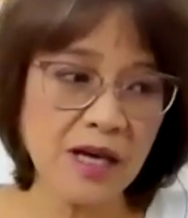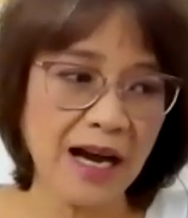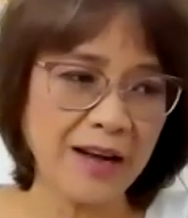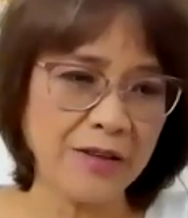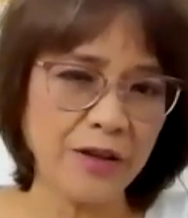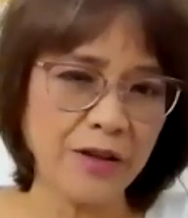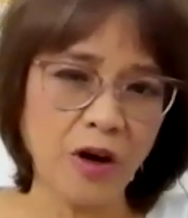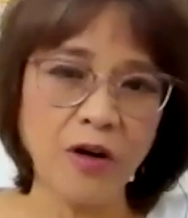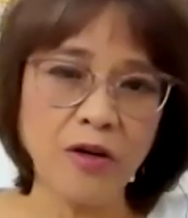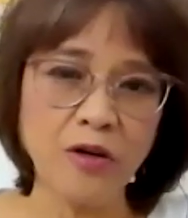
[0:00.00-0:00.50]
are
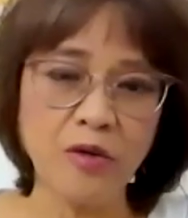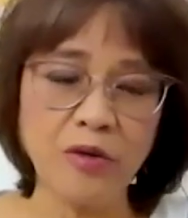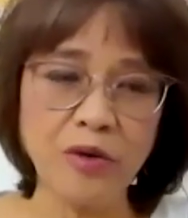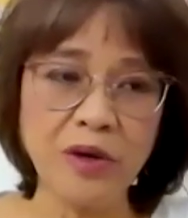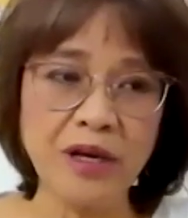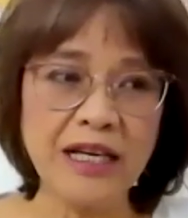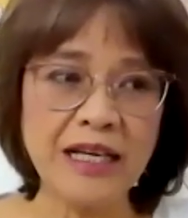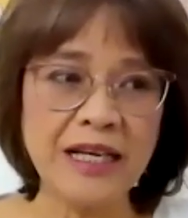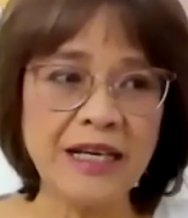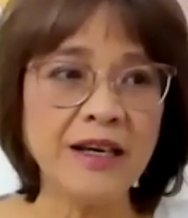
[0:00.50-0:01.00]
not
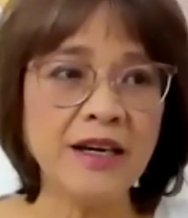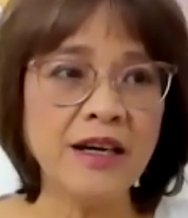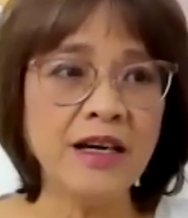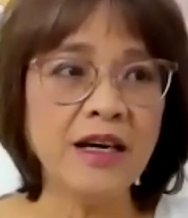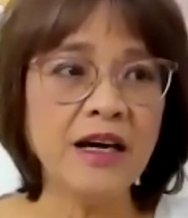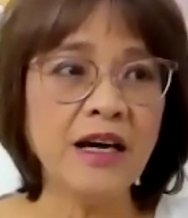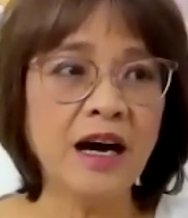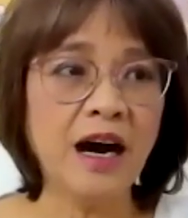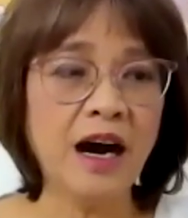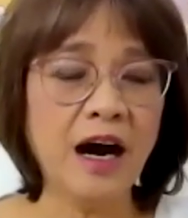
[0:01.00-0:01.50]
really
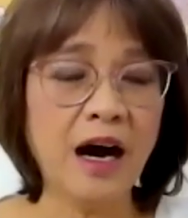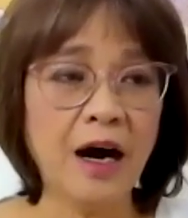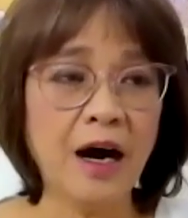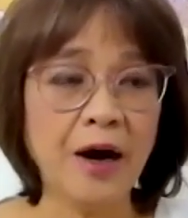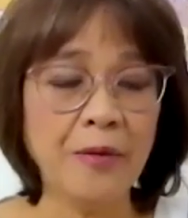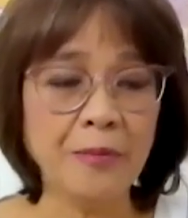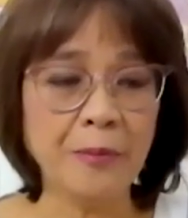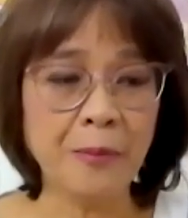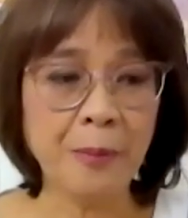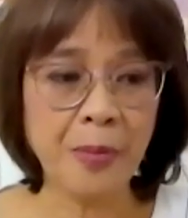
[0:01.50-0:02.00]

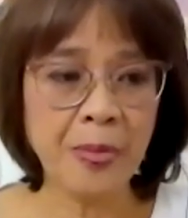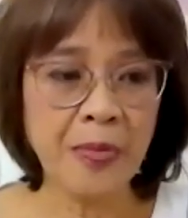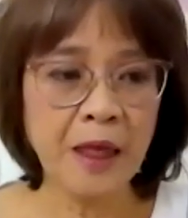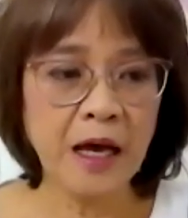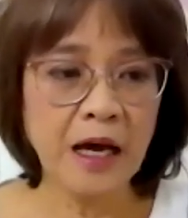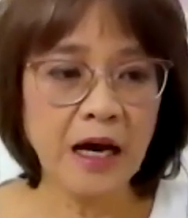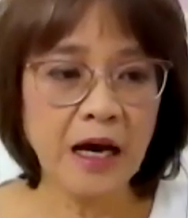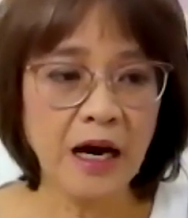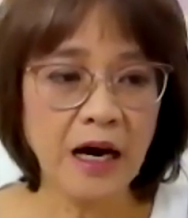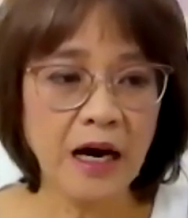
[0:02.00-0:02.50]

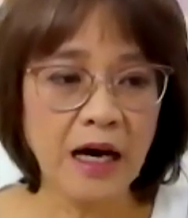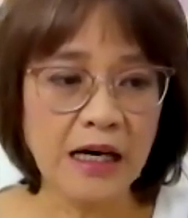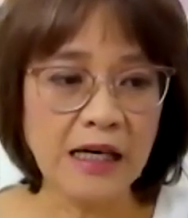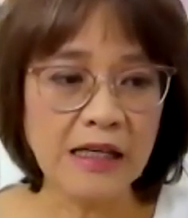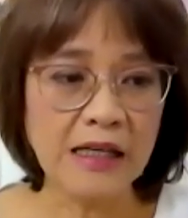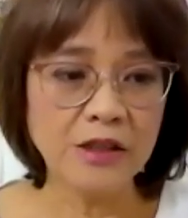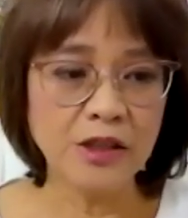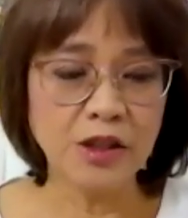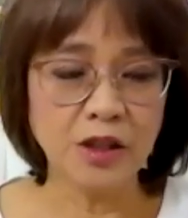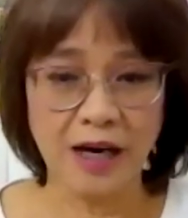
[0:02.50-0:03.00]

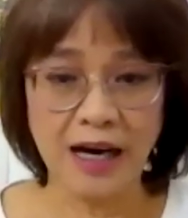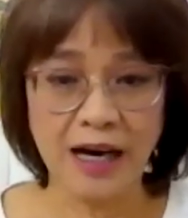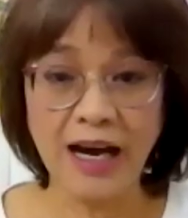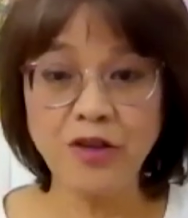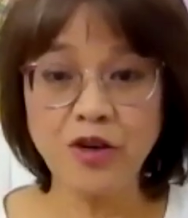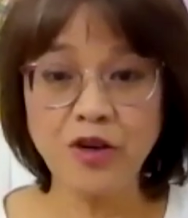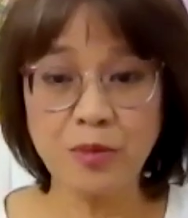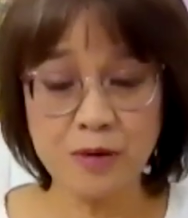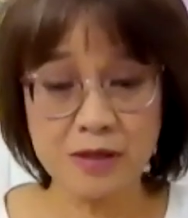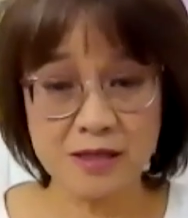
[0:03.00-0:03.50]

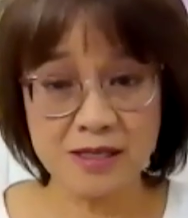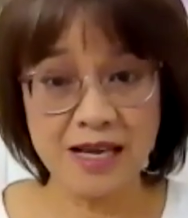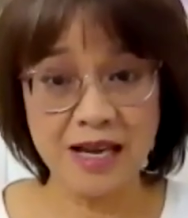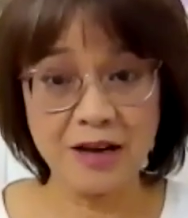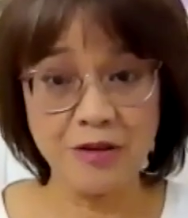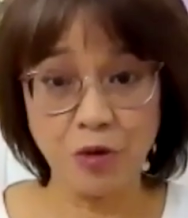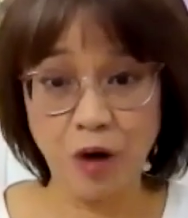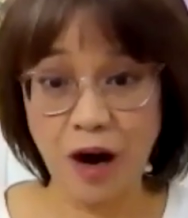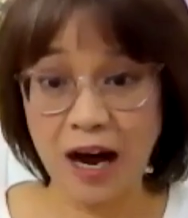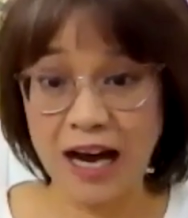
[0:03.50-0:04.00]

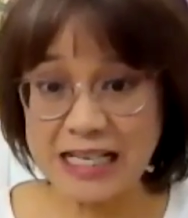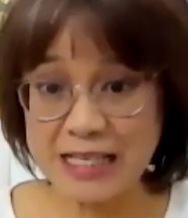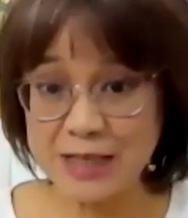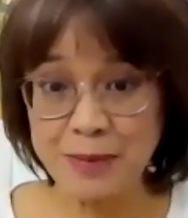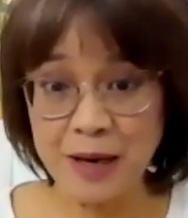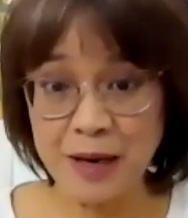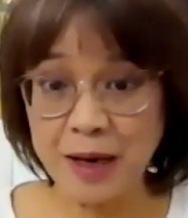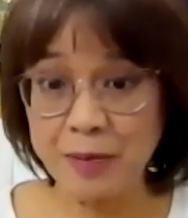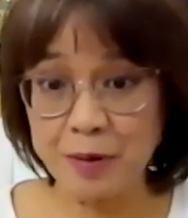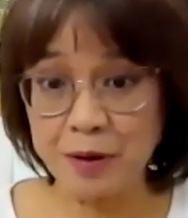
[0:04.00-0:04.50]
100% rice
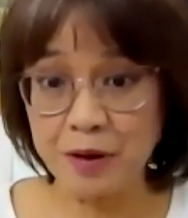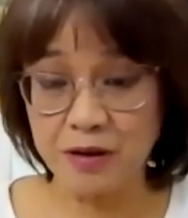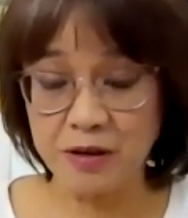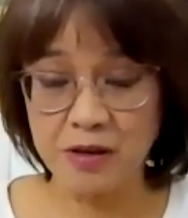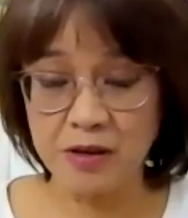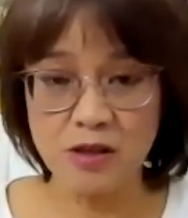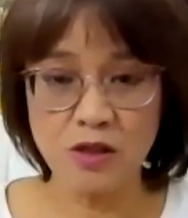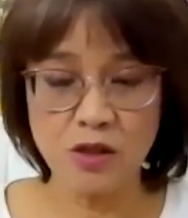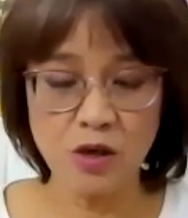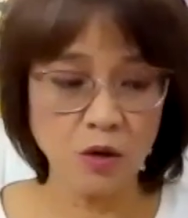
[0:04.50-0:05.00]
paper.
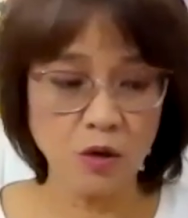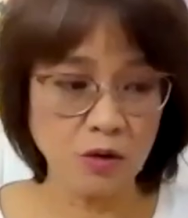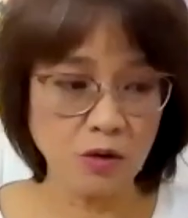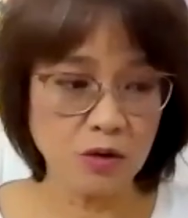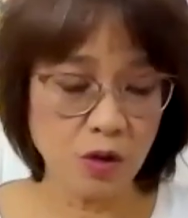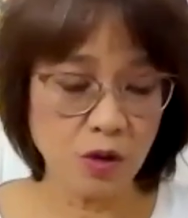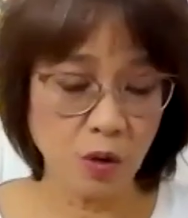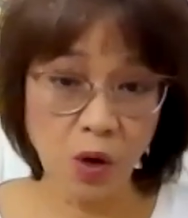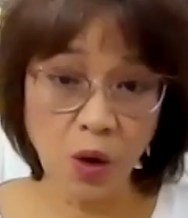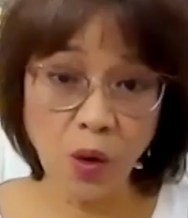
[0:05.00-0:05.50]
So
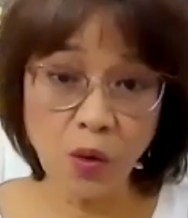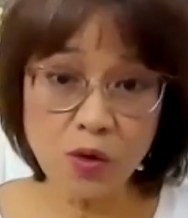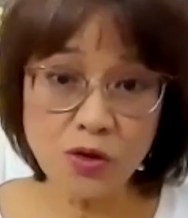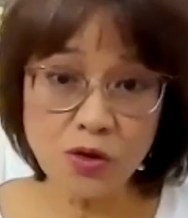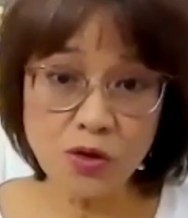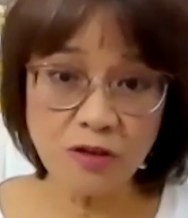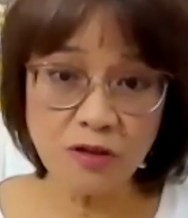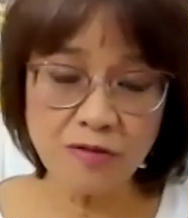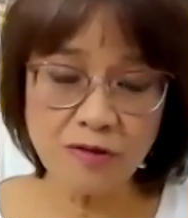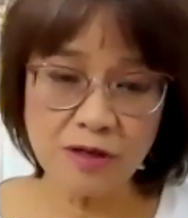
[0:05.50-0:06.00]
gold
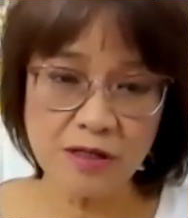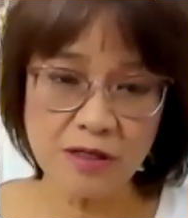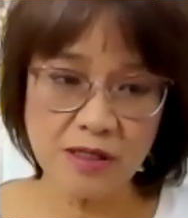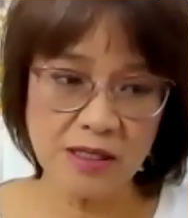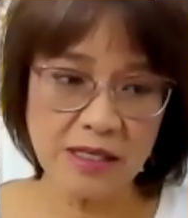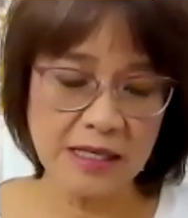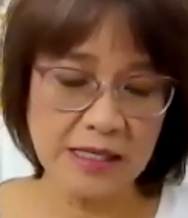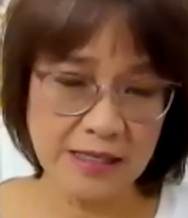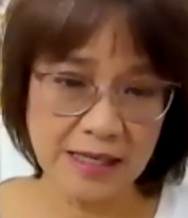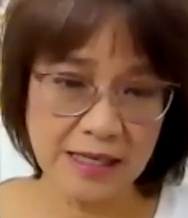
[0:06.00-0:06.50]

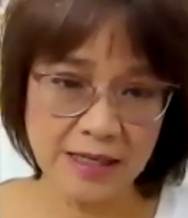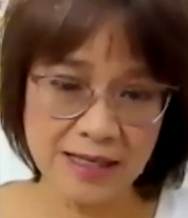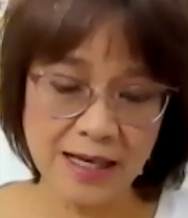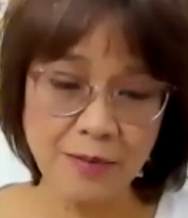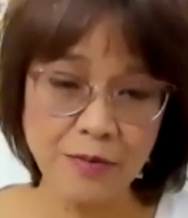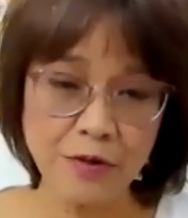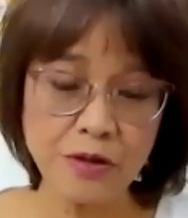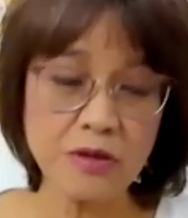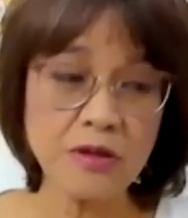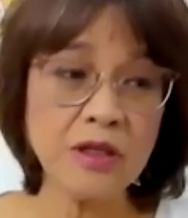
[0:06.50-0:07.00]
surface is
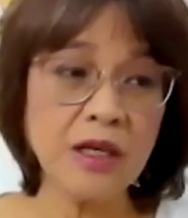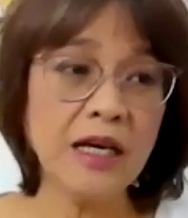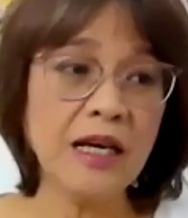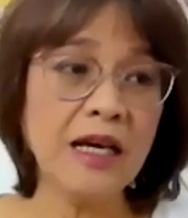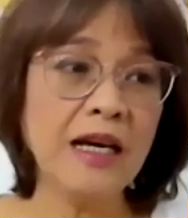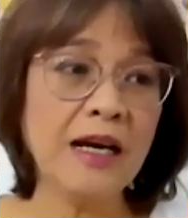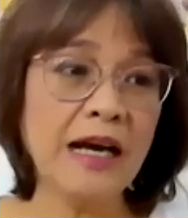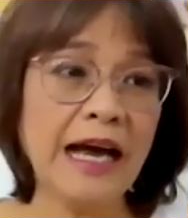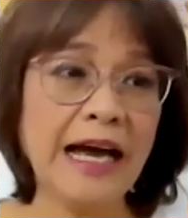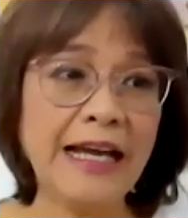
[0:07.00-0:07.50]
exception,
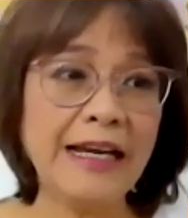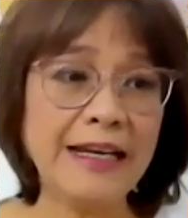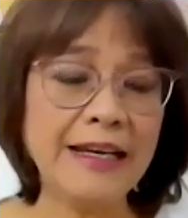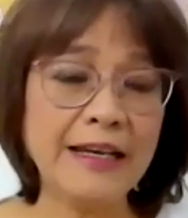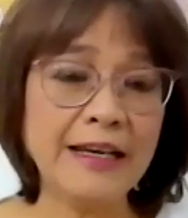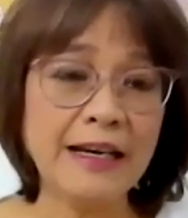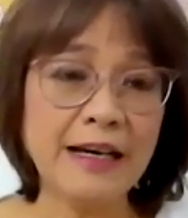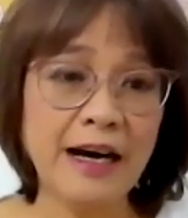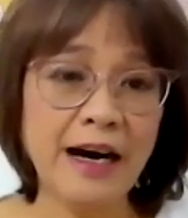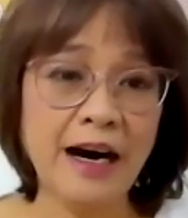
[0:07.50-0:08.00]
and
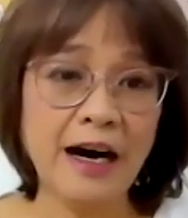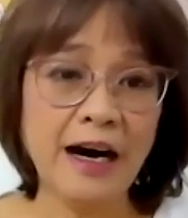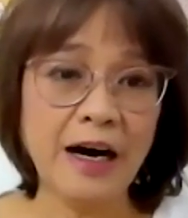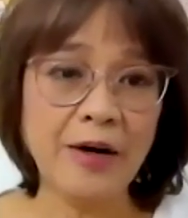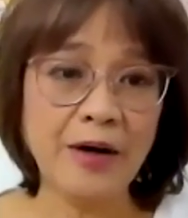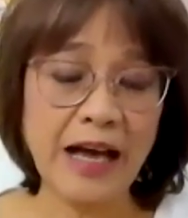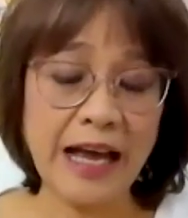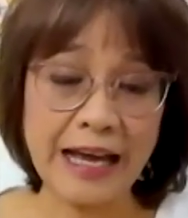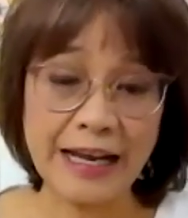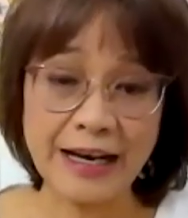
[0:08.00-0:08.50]

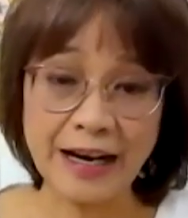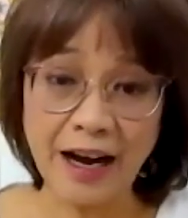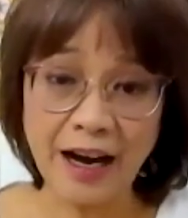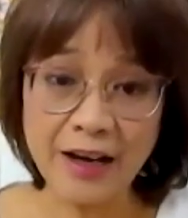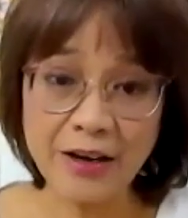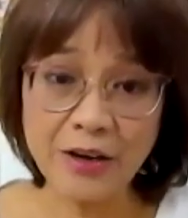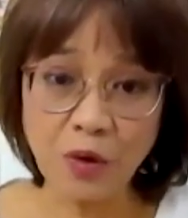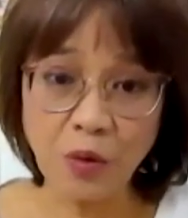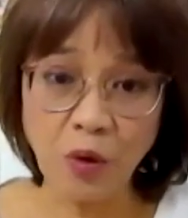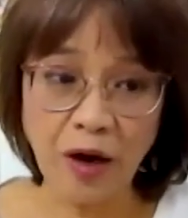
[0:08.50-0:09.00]

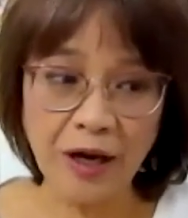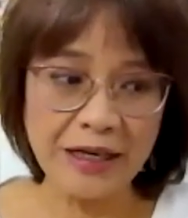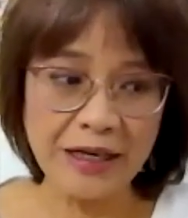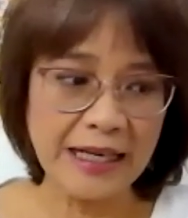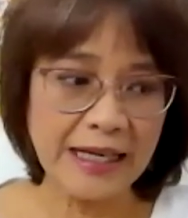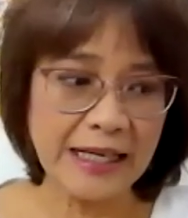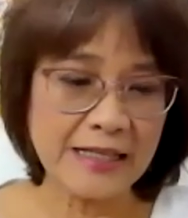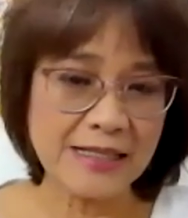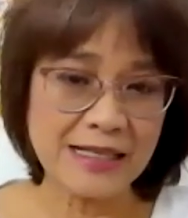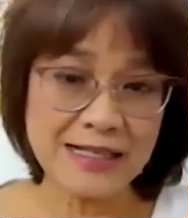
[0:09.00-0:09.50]
other one
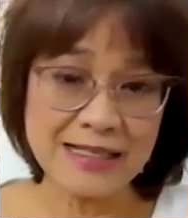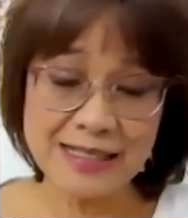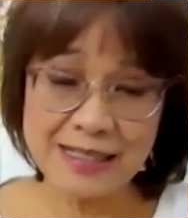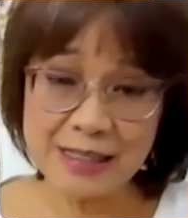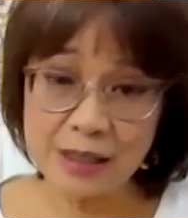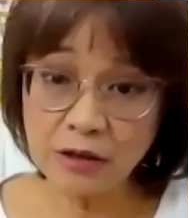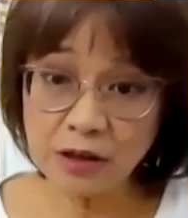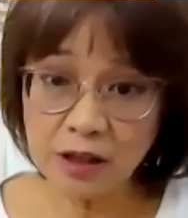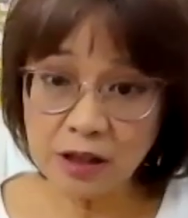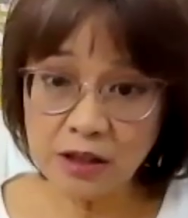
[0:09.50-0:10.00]
is
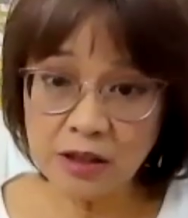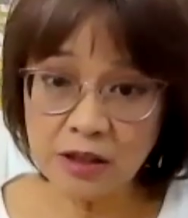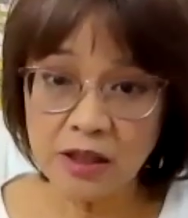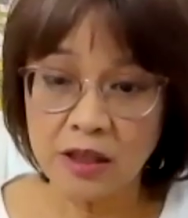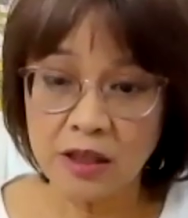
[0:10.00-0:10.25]
silk.